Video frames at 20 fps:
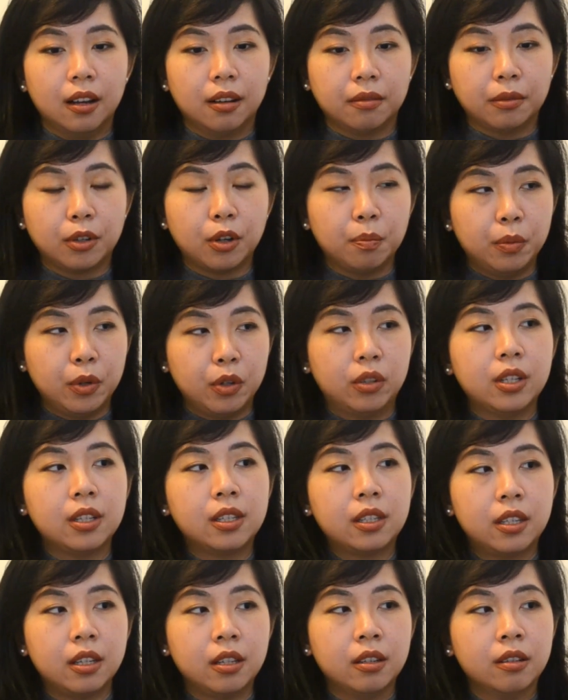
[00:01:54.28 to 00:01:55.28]
computer
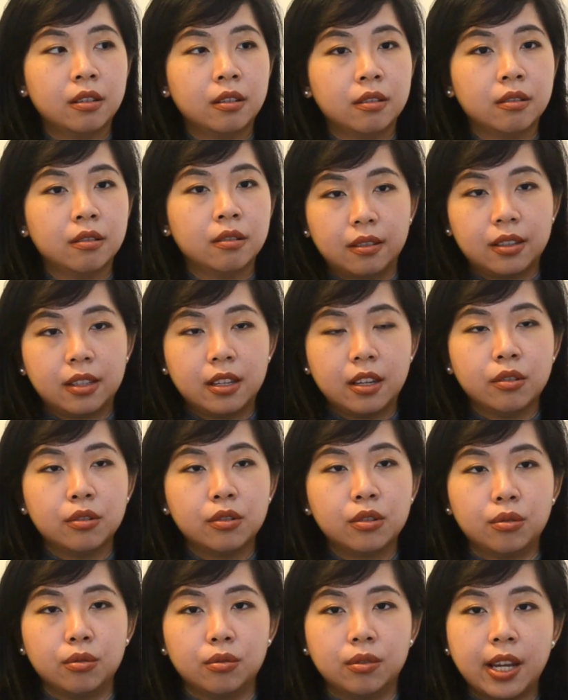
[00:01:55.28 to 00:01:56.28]
skills,
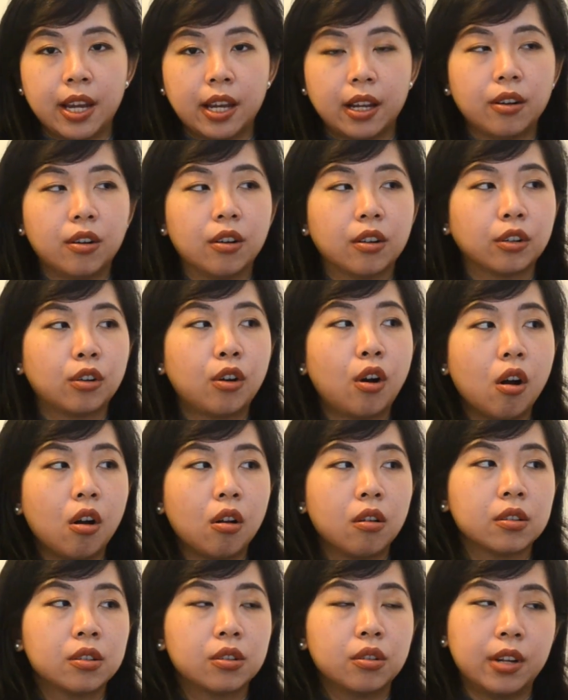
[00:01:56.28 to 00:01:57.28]
skills to take on
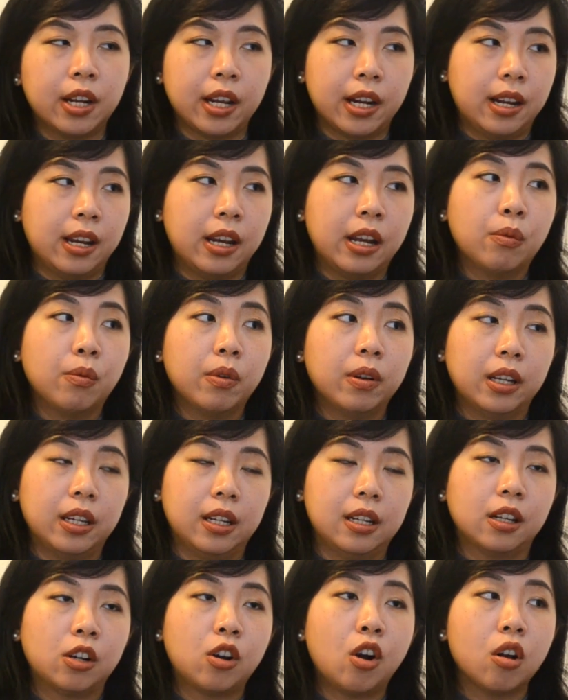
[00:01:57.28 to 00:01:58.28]
calls so that they can work
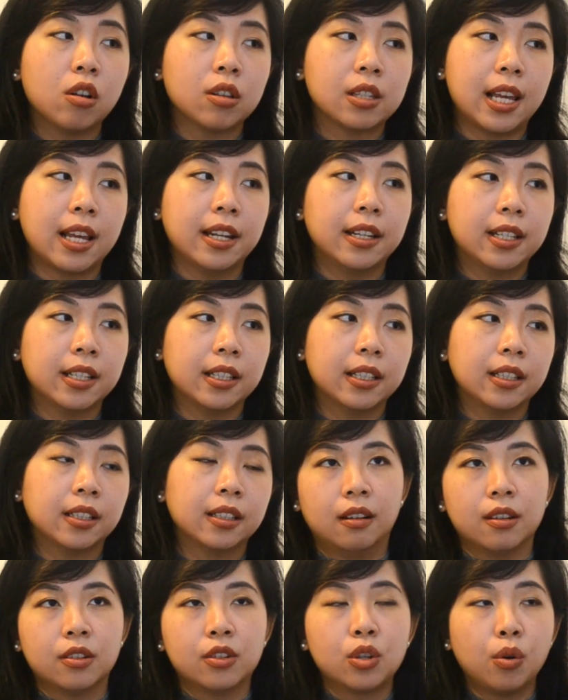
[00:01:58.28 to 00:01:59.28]
in the call
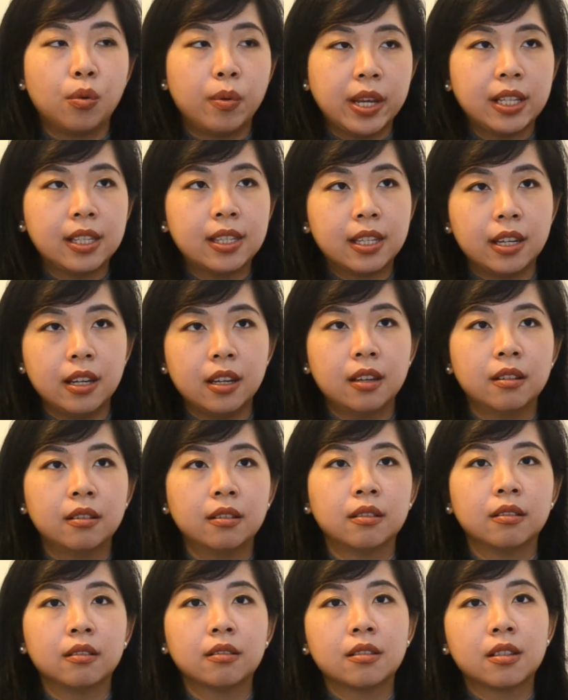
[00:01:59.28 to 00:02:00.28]
center, sewing
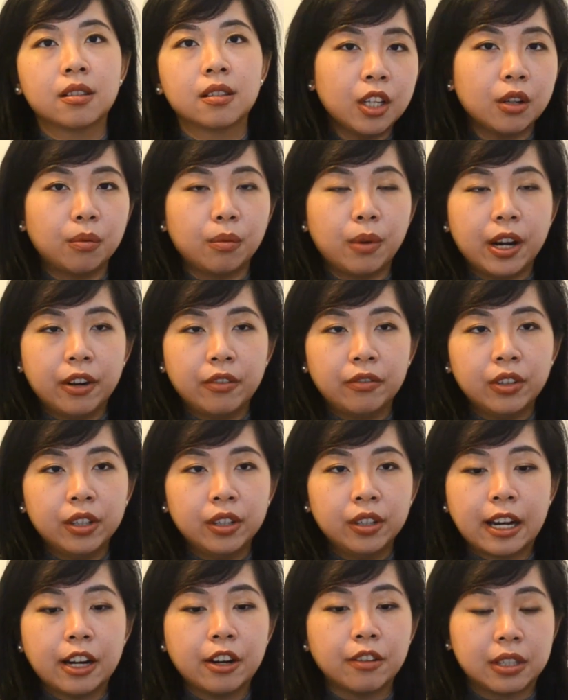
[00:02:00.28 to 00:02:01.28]
skills,
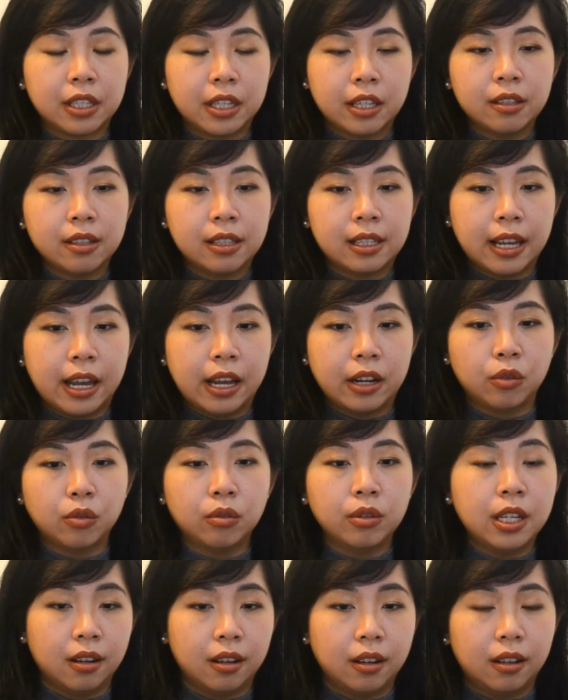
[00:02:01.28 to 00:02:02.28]
whatever kind of skills that
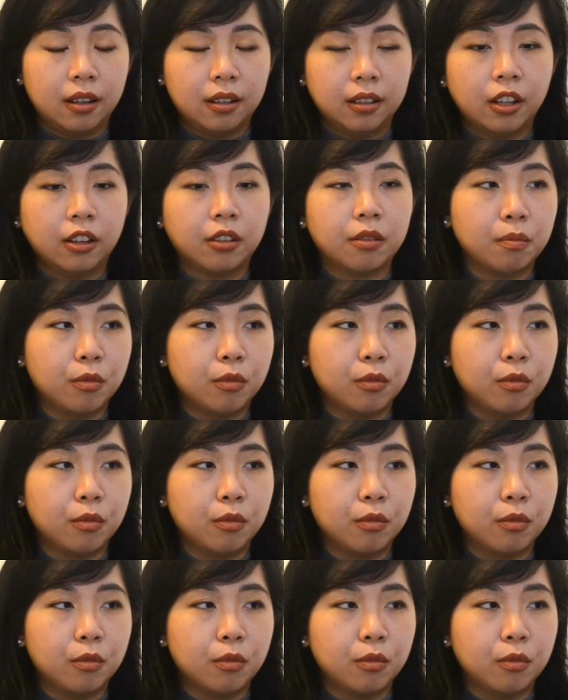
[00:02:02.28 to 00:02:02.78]
don't need a lot of